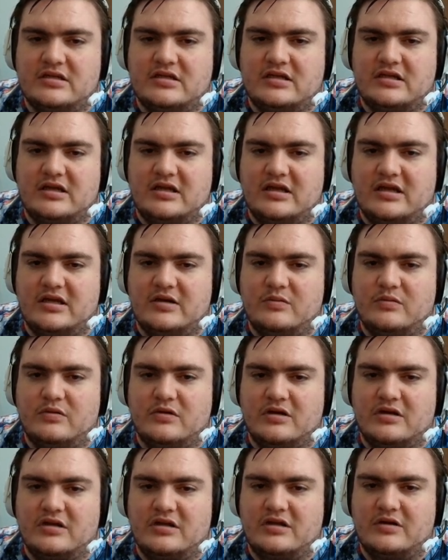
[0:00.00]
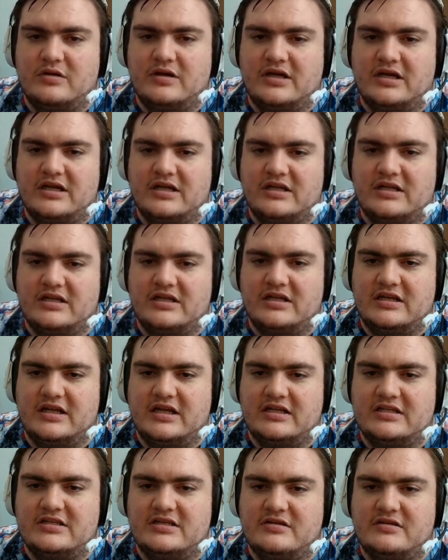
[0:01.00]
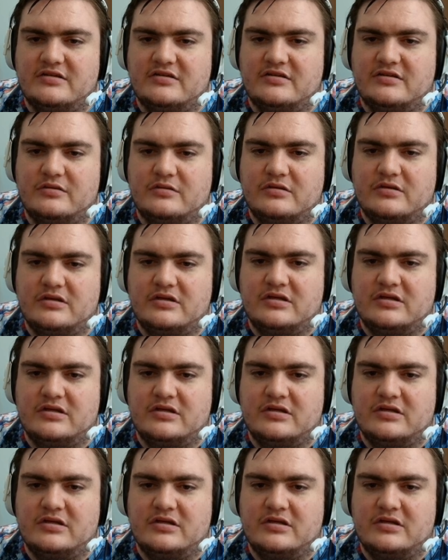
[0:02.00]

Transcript: And we're going to go ahead and connect on through.